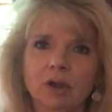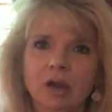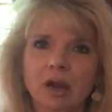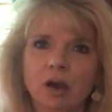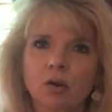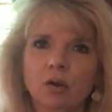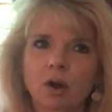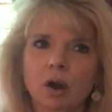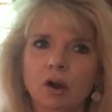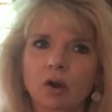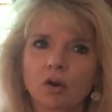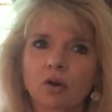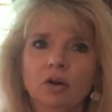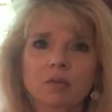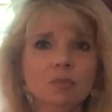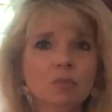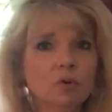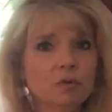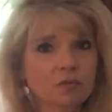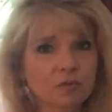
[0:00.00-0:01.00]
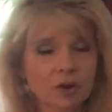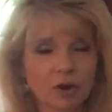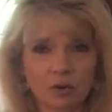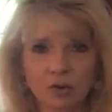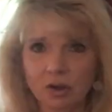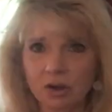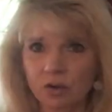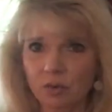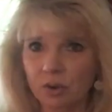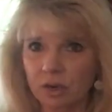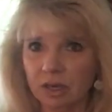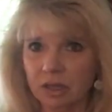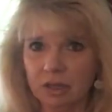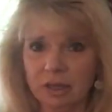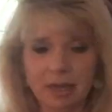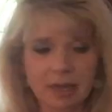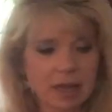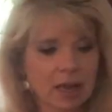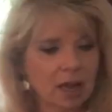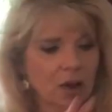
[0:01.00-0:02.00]
Now, I'm going to move very
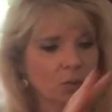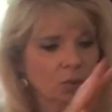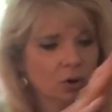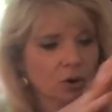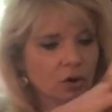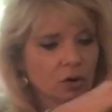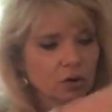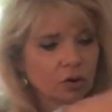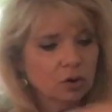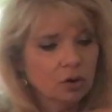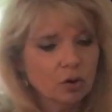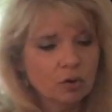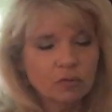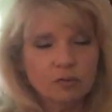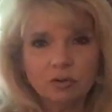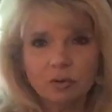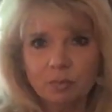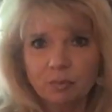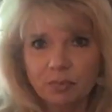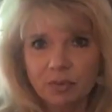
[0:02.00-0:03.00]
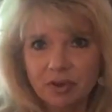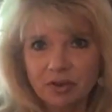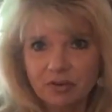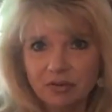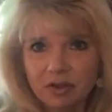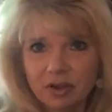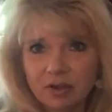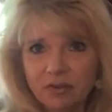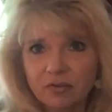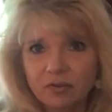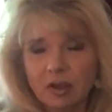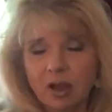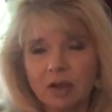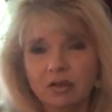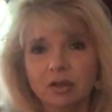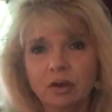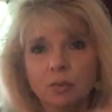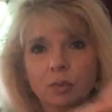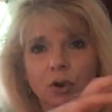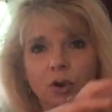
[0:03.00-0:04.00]
quickly, and we're going to go from business,
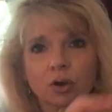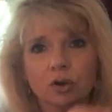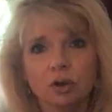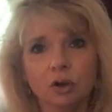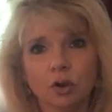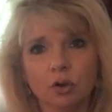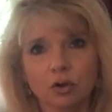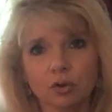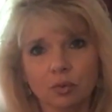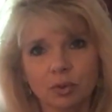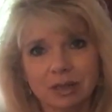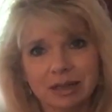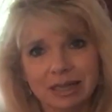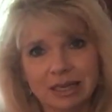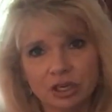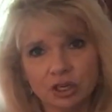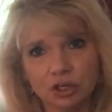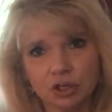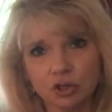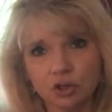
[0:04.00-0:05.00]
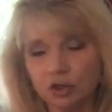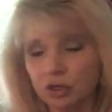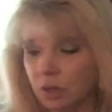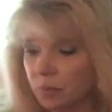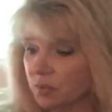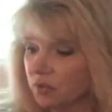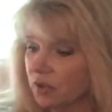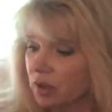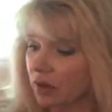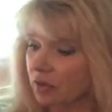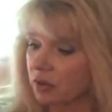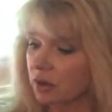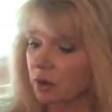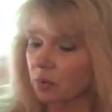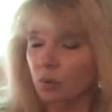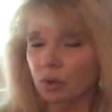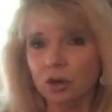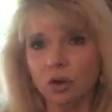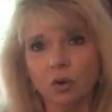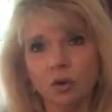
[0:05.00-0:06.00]
and then we're going to go to relationships, and
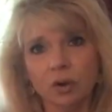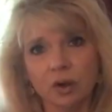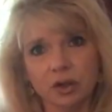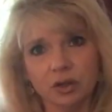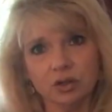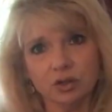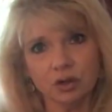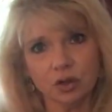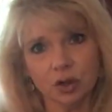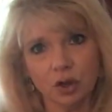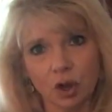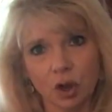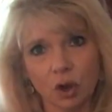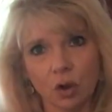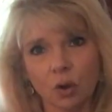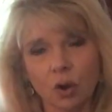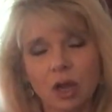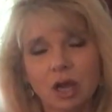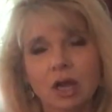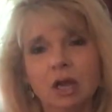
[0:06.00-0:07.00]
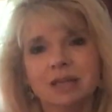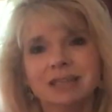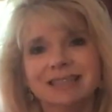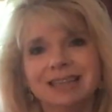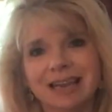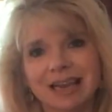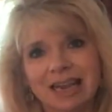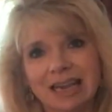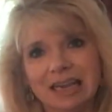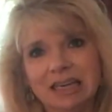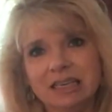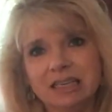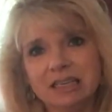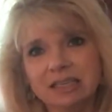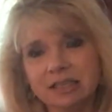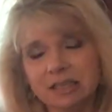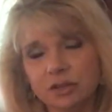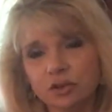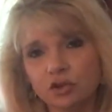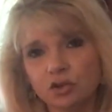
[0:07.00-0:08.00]
then we're going to go to any
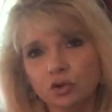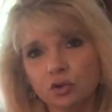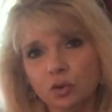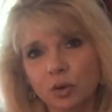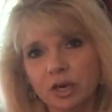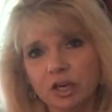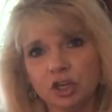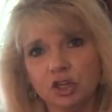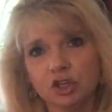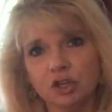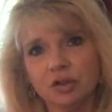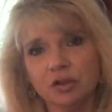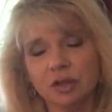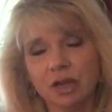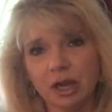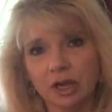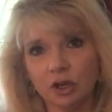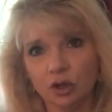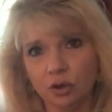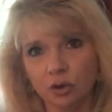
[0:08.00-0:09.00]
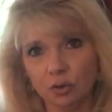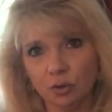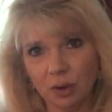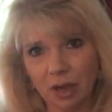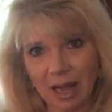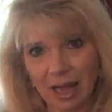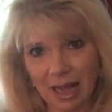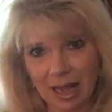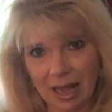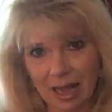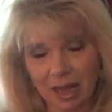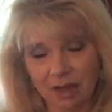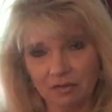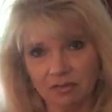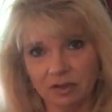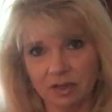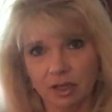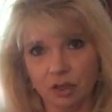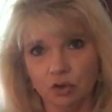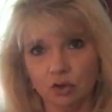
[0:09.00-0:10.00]
situation that you have
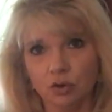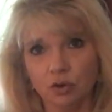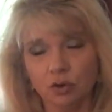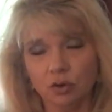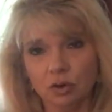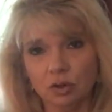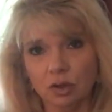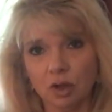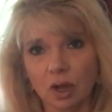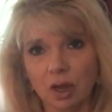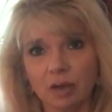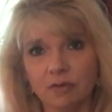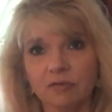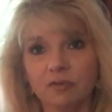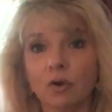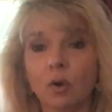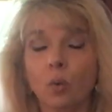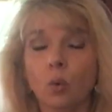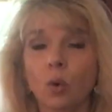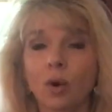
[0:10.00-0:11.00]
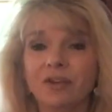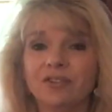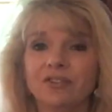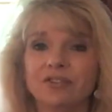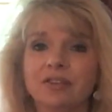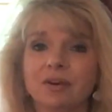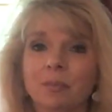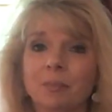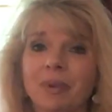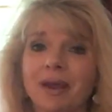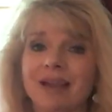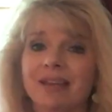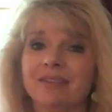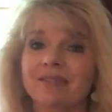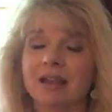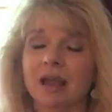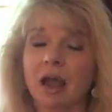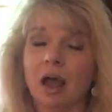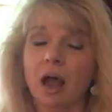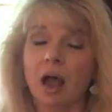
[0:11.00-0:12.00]
in your life. What's the
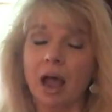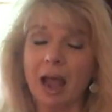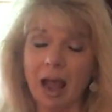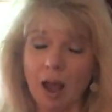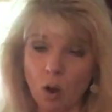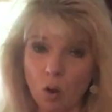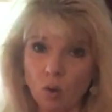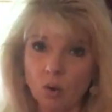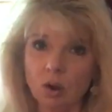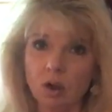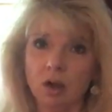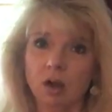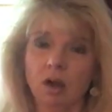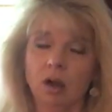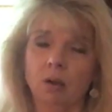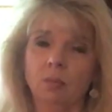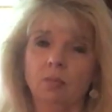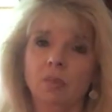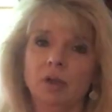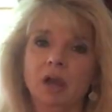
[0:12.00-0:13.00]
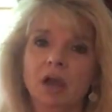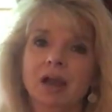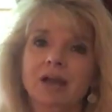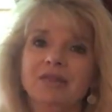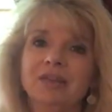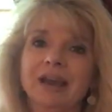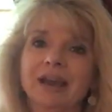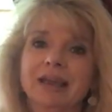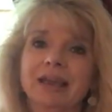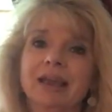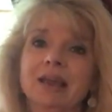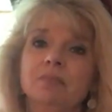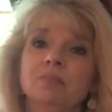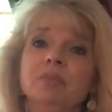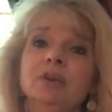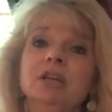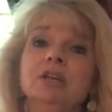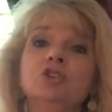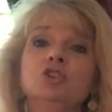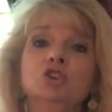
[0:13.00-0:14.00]
best outcome that can
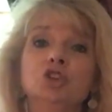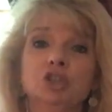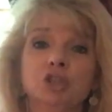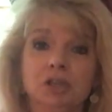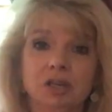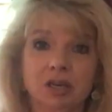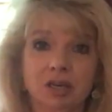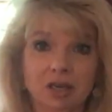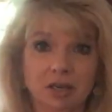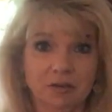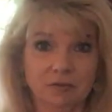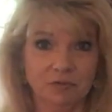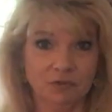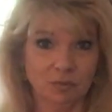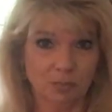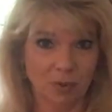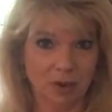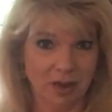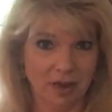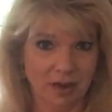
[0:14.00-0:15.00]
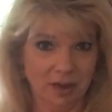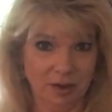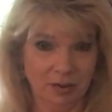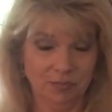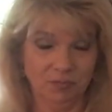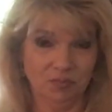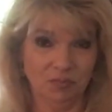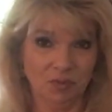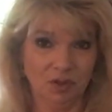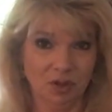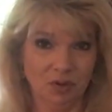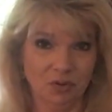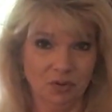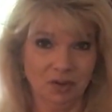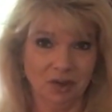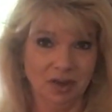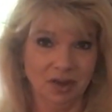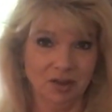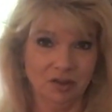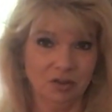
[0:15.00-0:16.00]
be achieved by it?
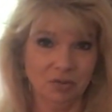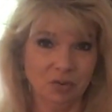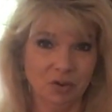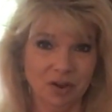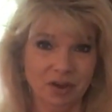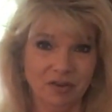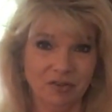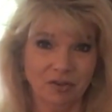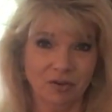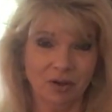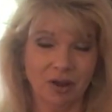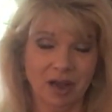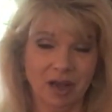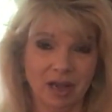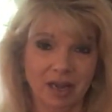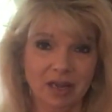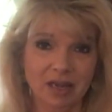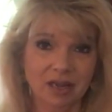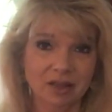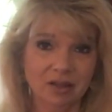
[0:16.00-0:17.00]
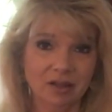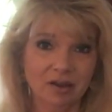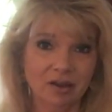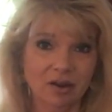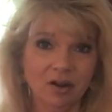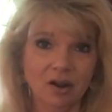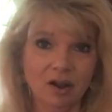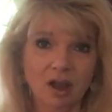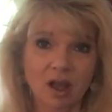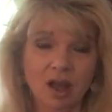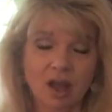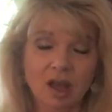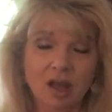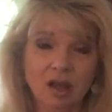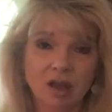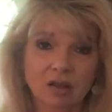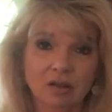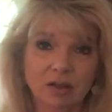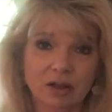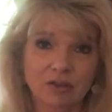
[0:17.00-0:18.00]
Okay, 3, so hang in there.
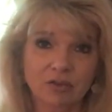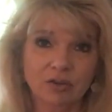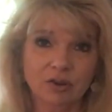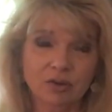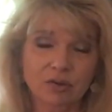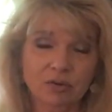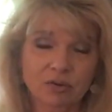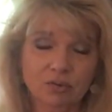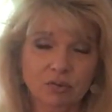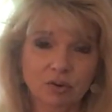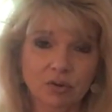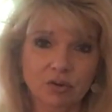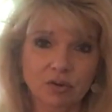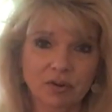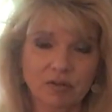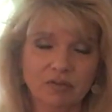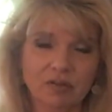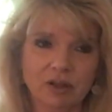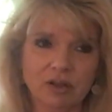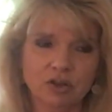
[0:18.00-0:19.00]
Let's go through this.